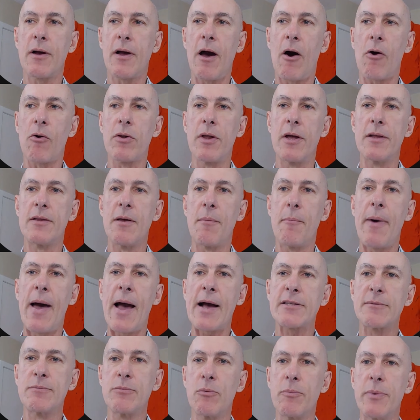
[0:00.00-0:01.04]
calculate the
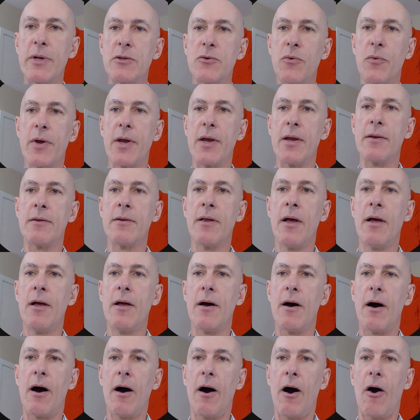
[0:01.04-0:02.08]
maximum between
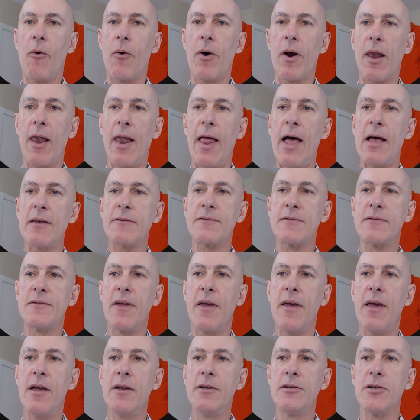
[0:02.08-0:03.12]
our last
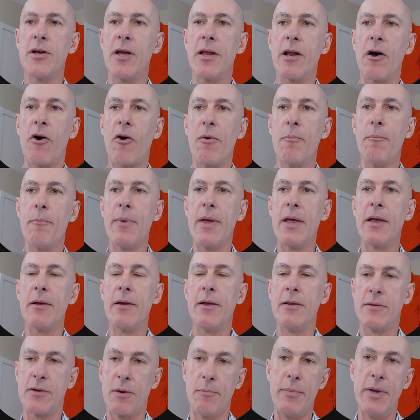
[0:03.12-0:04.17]
stage and our
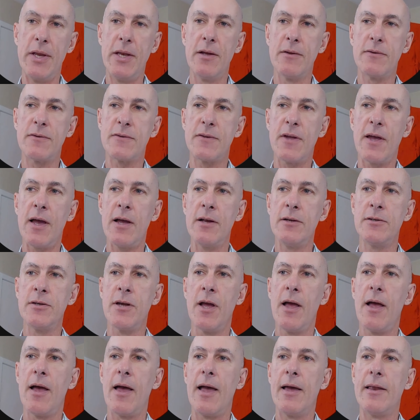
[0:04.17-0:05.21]
intermediate stage,
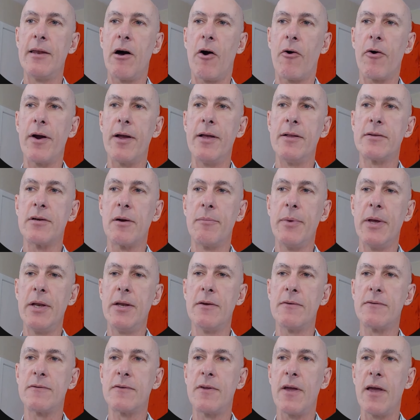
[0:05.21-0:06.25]
and our
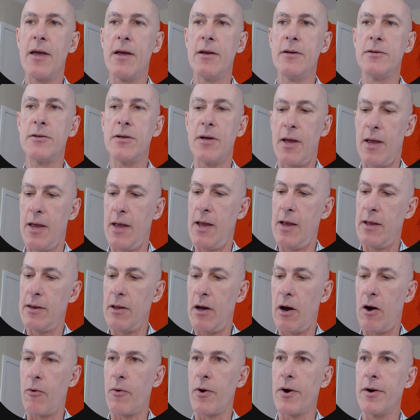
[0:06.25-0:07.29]
intermediate stage and
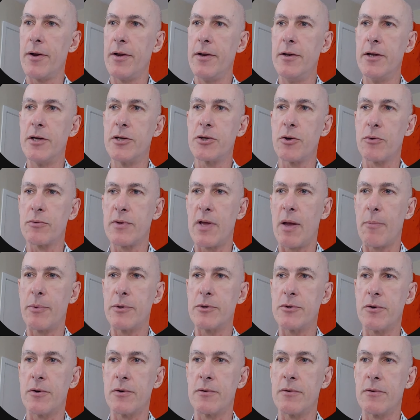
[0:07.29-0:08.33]
our initial
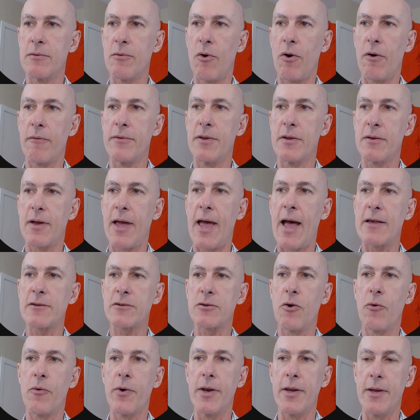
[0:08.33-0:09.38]
temperature of the gas
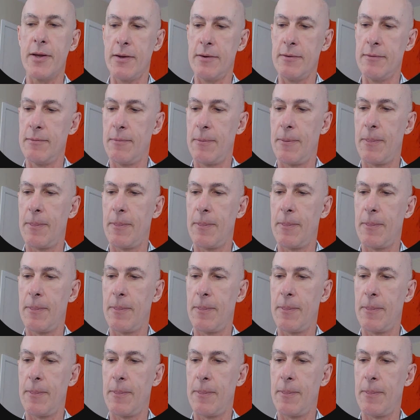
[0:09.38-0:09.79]
going in.